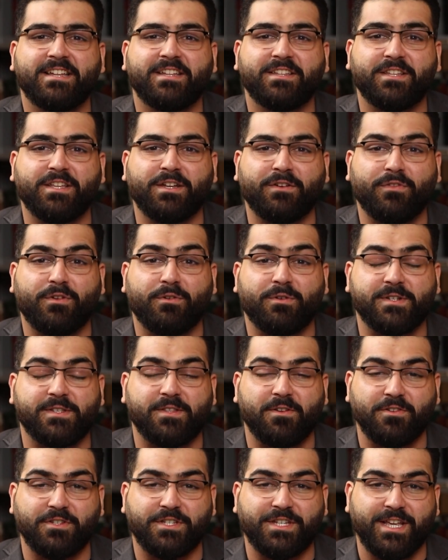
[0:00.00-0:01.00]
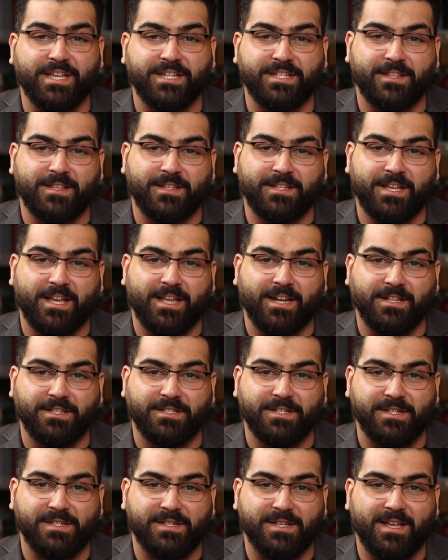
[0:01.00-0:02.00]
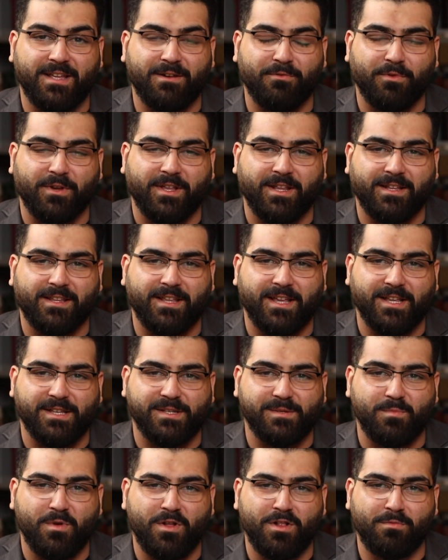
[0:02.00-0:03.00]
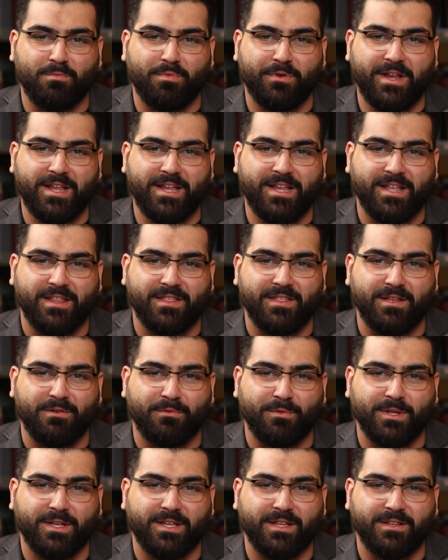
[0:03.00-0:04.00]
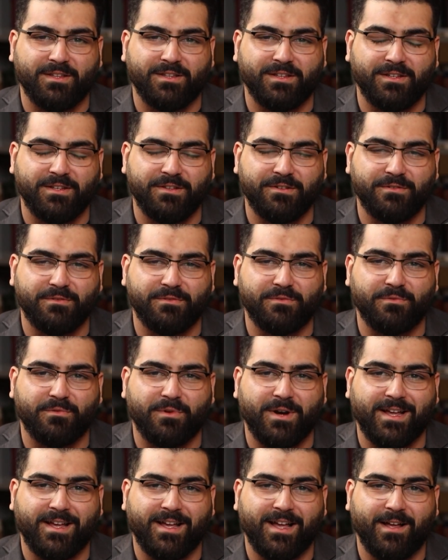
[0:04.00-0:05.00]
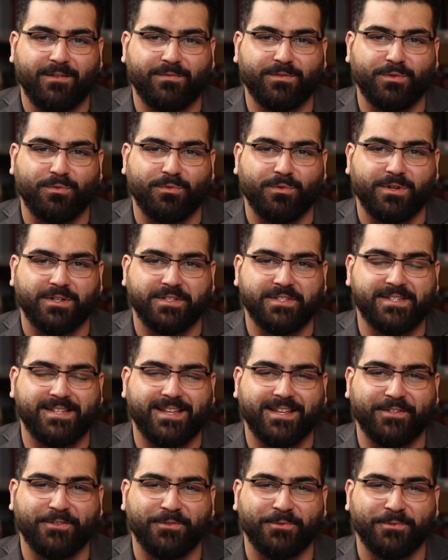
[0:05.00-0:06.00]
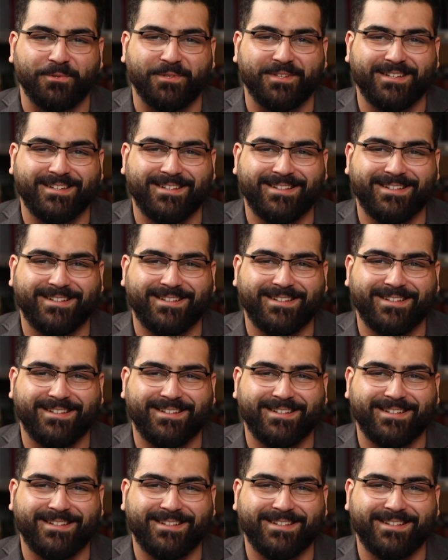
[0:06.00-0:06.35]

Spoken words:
Dear viewers, don't change the channel just yet. We're going to take a small break and then we'll continue right afterwards. Stay tuned.